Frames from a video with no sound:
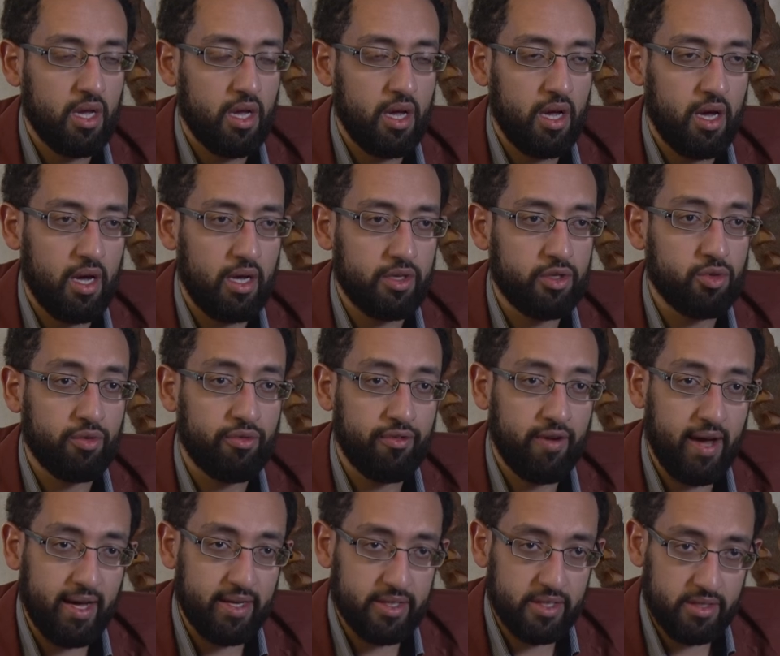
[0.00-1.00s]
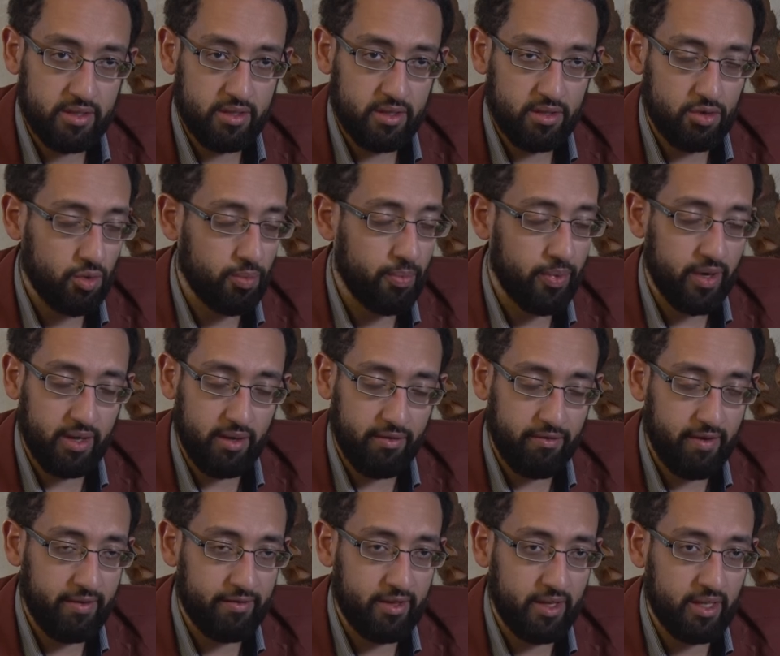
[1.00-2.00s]
To fast, to pray the
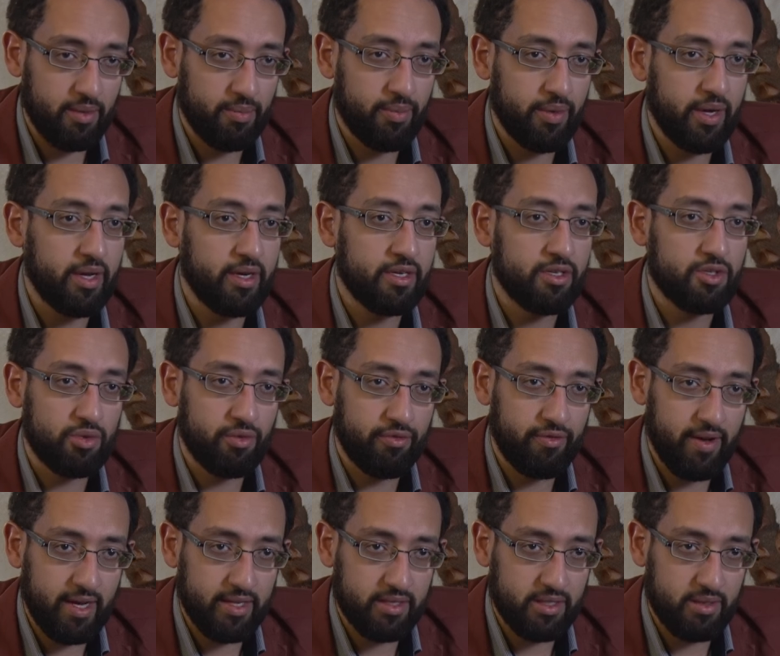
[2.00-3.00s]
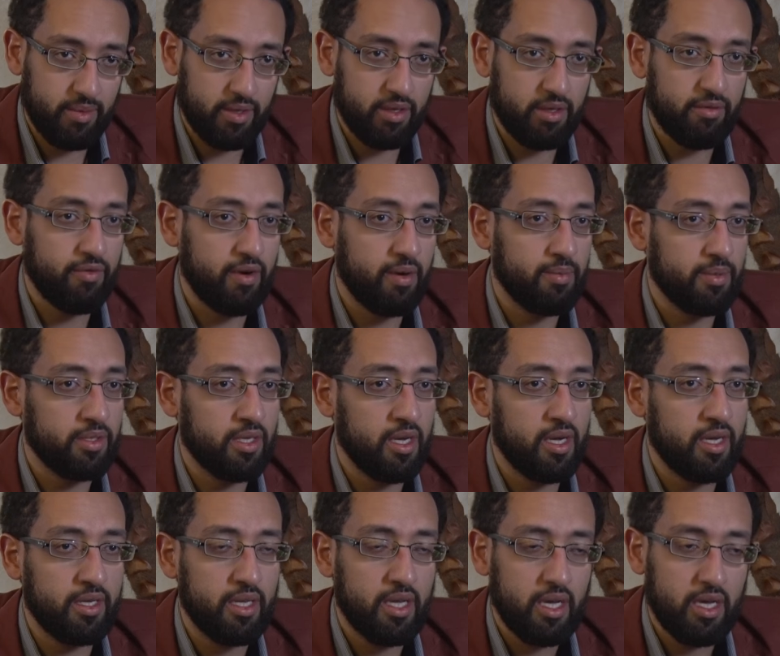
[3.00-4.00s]
five daily prayers, to fast the month of
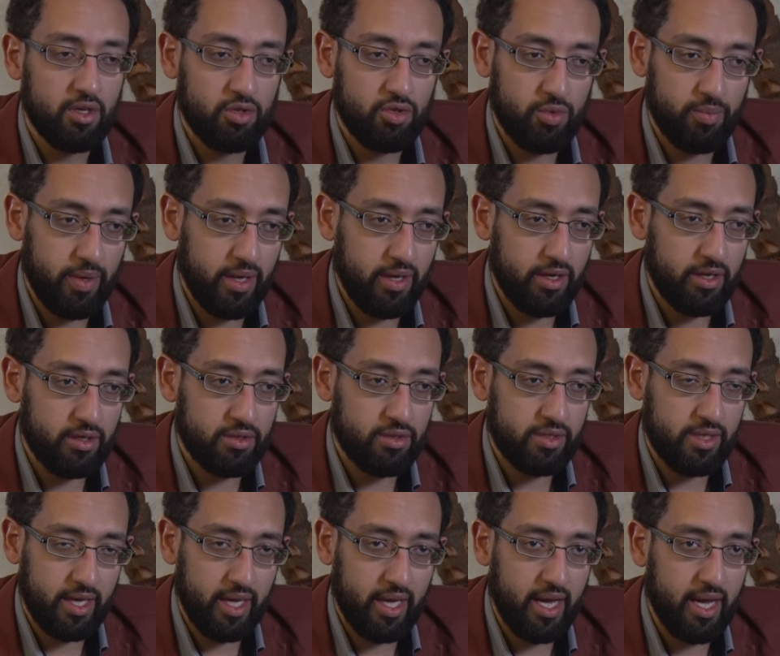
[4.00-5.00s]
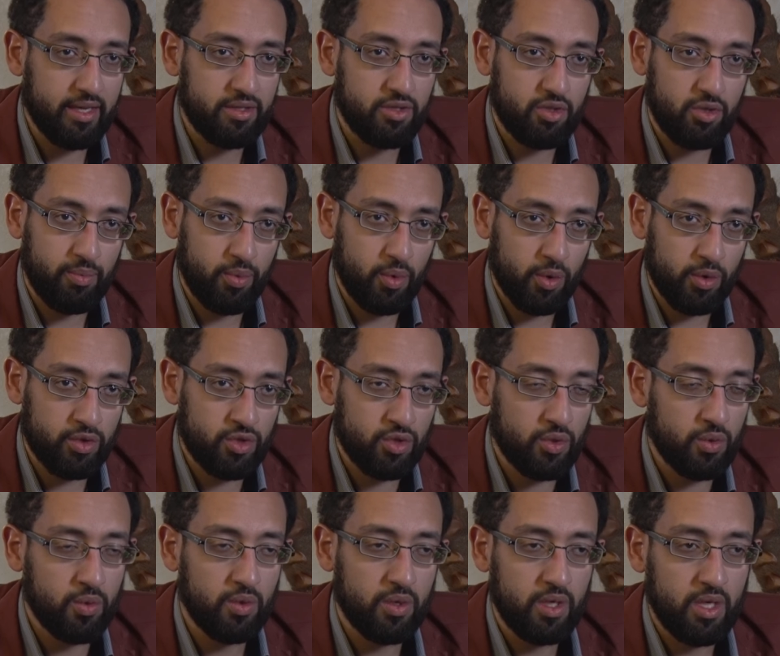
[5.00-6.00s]
Ramadan, to pay your zakat, your poor
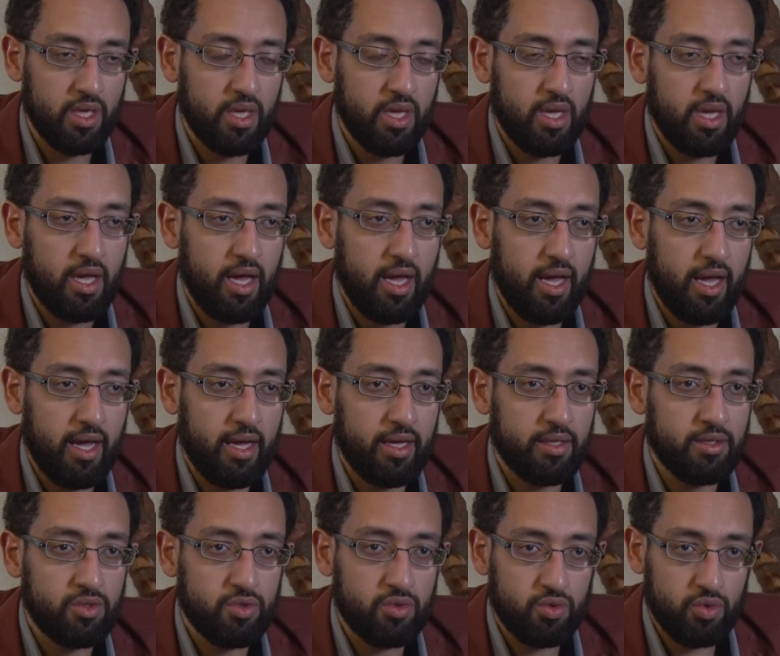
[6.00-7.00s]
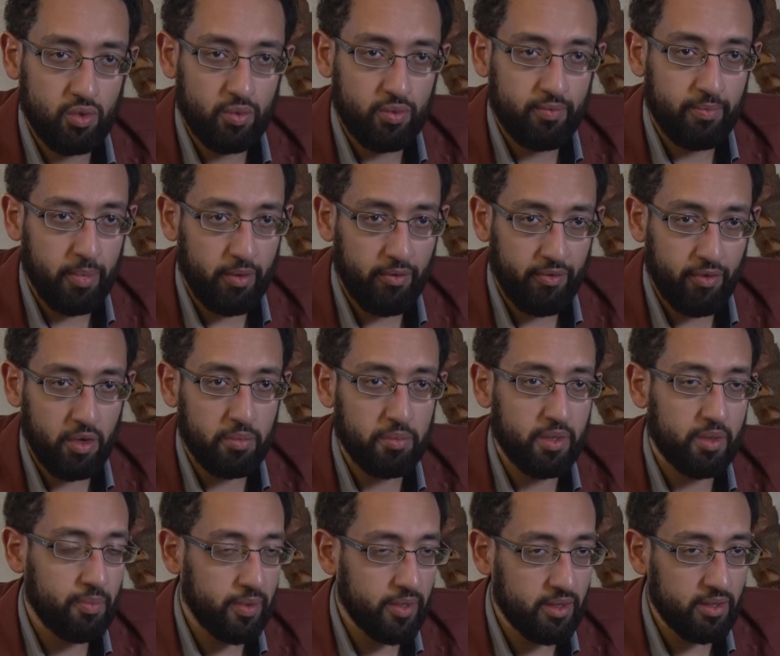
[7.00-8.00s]
due, and to perform the
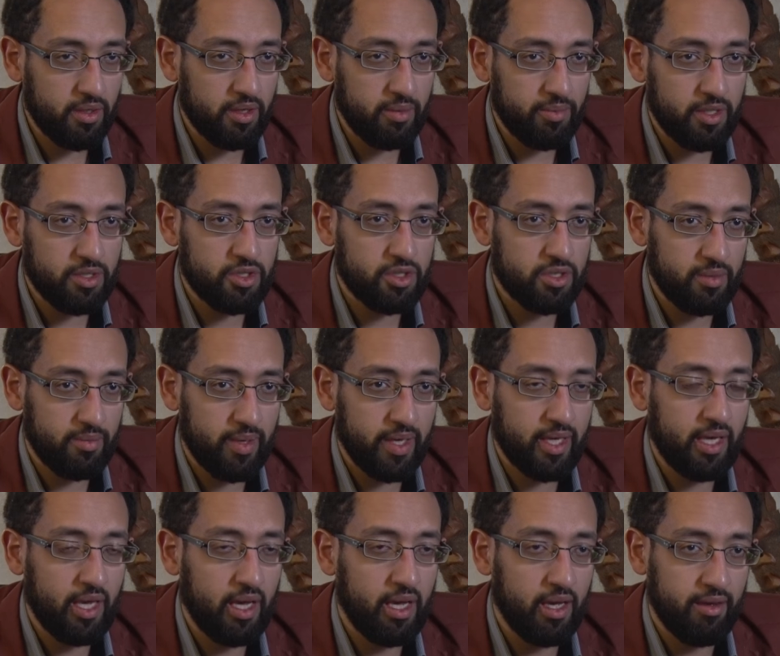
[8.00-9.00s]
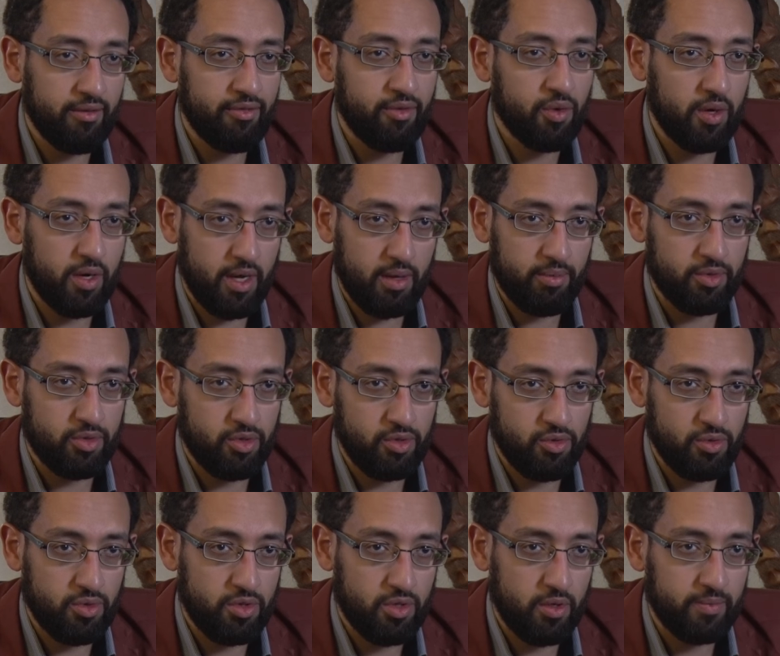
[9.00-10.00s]
pilgrimage to Mecca if you are able to
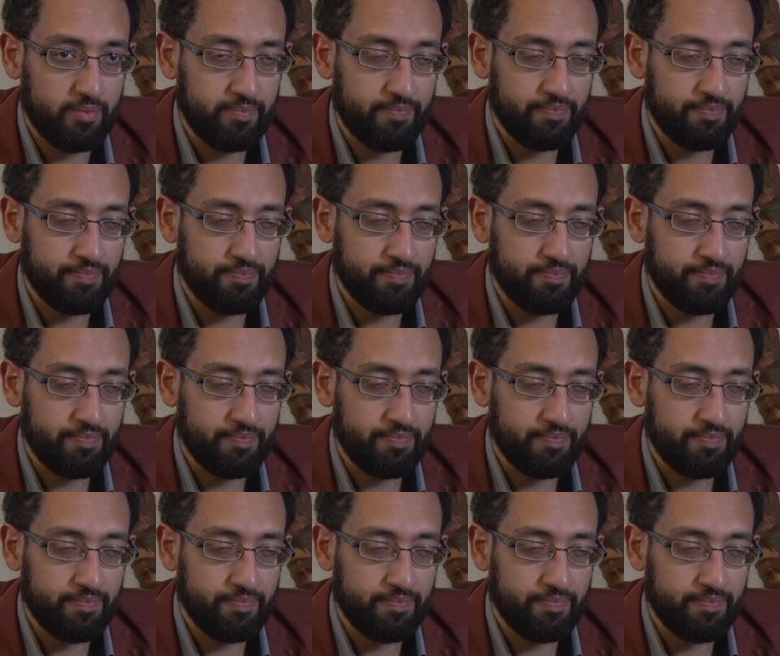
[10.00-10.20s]
do so.